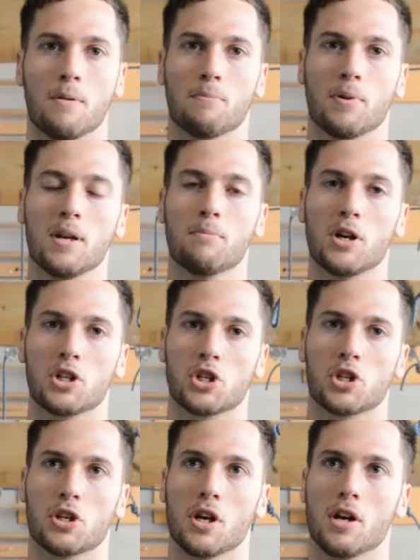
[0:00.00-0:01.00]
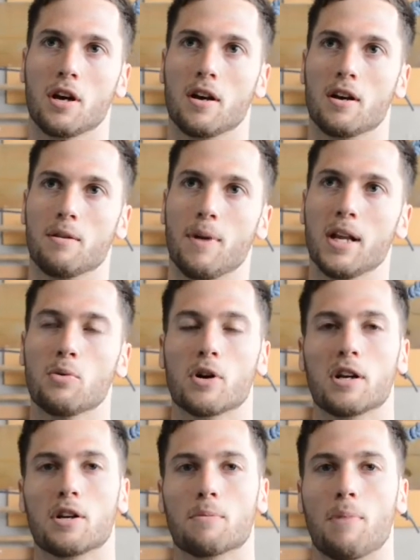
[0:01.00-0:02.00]
Pretty much anywhere
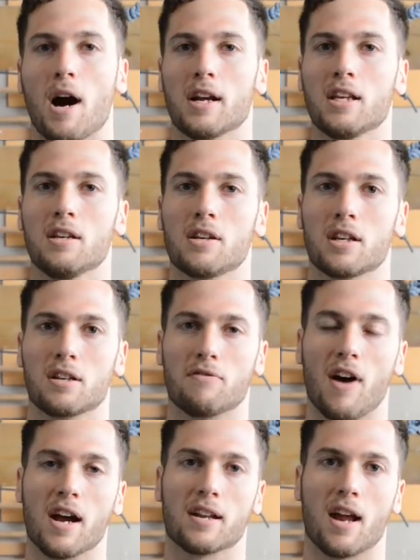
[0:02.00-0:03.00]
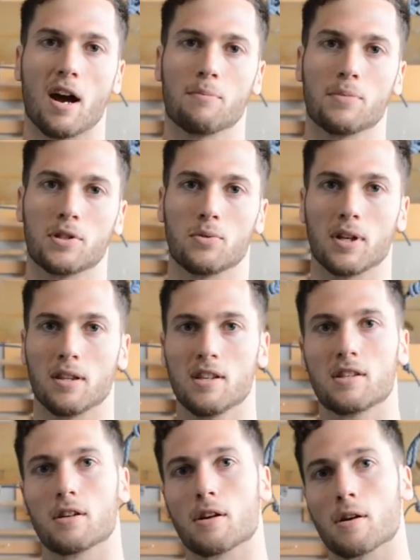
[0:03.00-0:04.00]
in your body, you can divide it out between
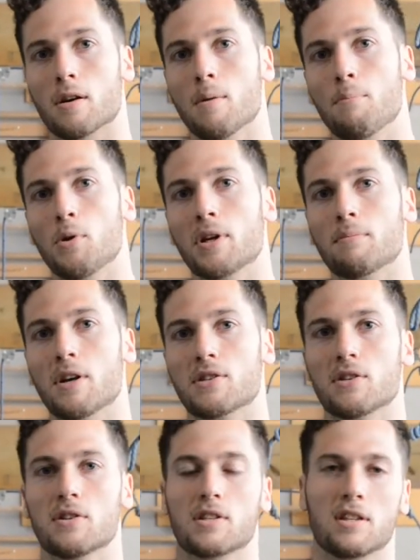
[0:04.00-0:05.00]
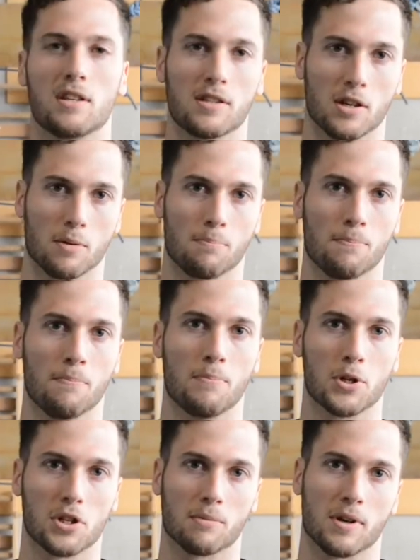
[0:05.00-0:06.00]
these are your pulling muscles and these are your
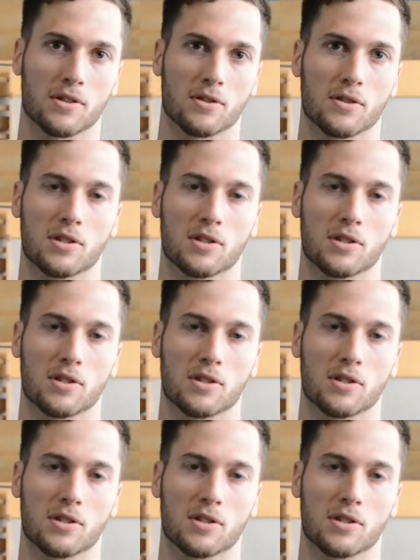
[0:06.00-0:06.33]
pushing muscles.